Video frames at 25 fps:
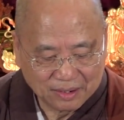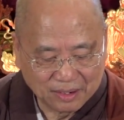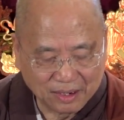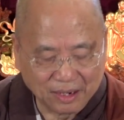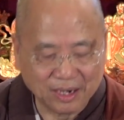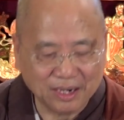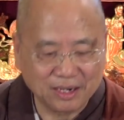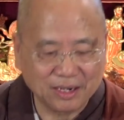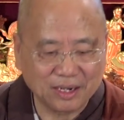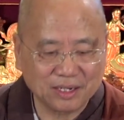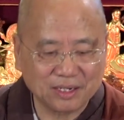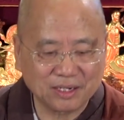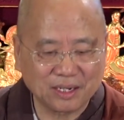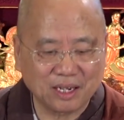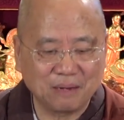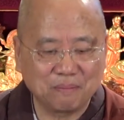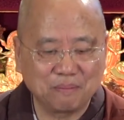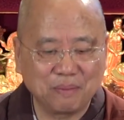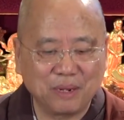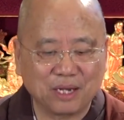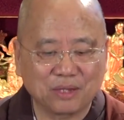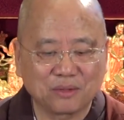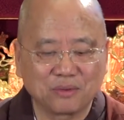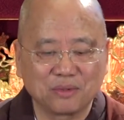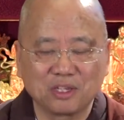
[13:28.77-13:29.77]
All right, let's
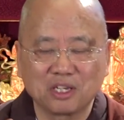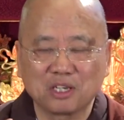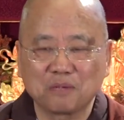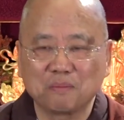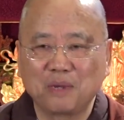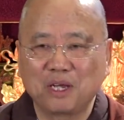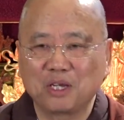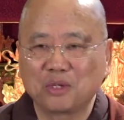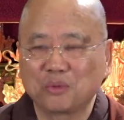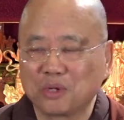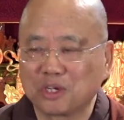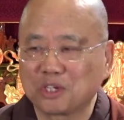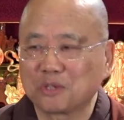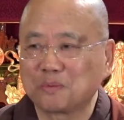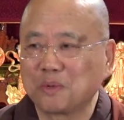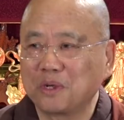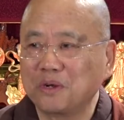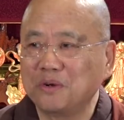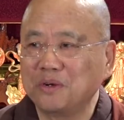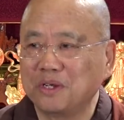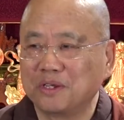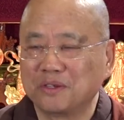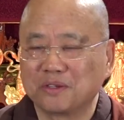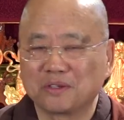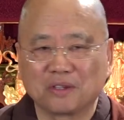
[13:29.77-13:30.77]
get back to this mental
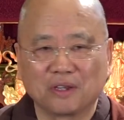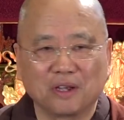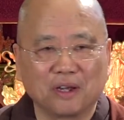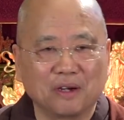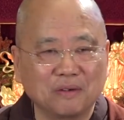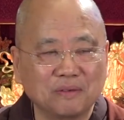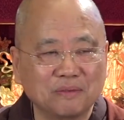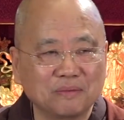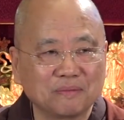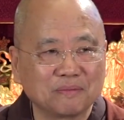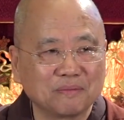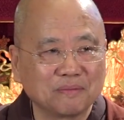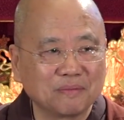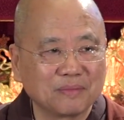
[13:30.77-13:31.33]
experience now.